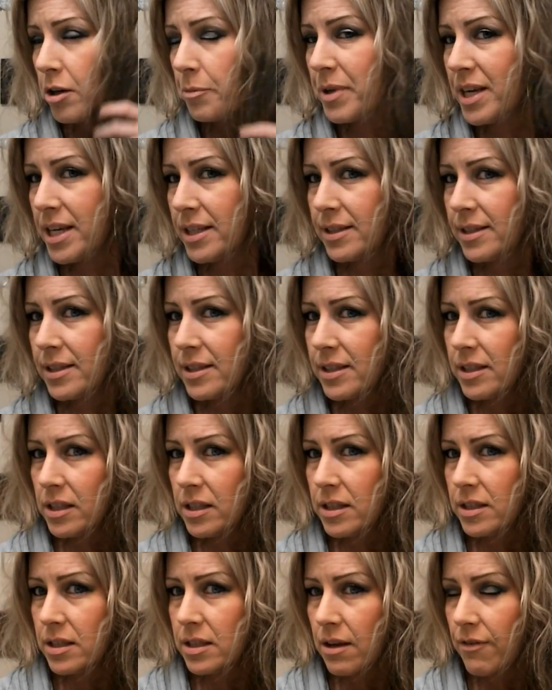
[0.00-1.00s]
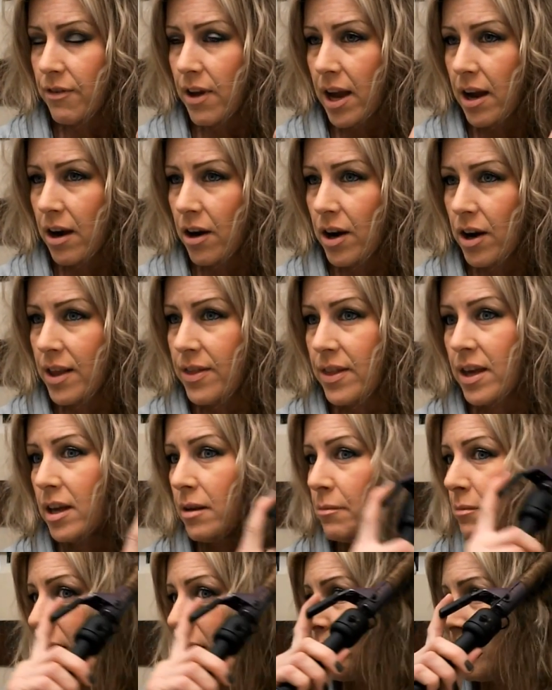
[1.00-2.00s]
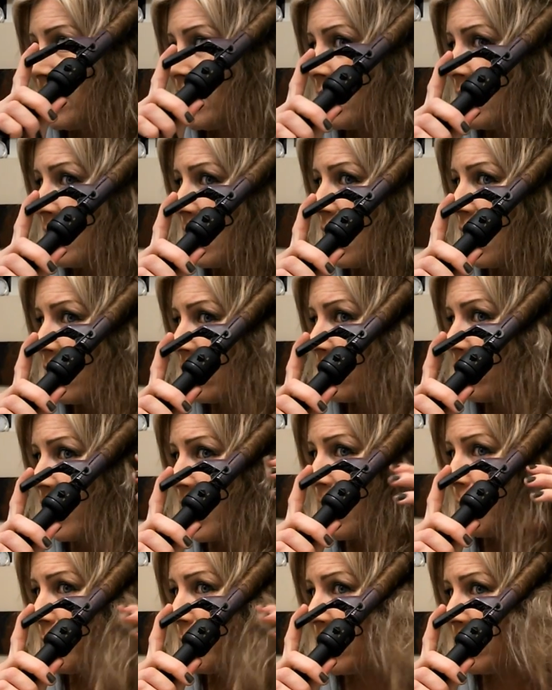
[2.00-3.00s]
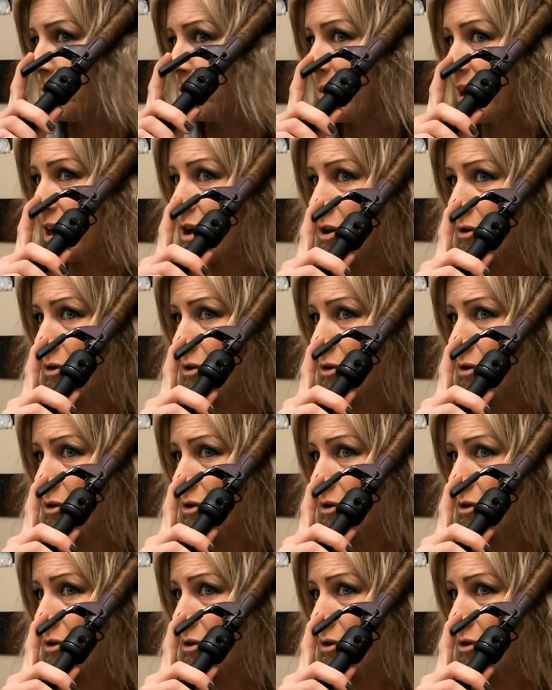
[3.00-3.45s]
pieces of hair, and then maybe I'll grab a bigger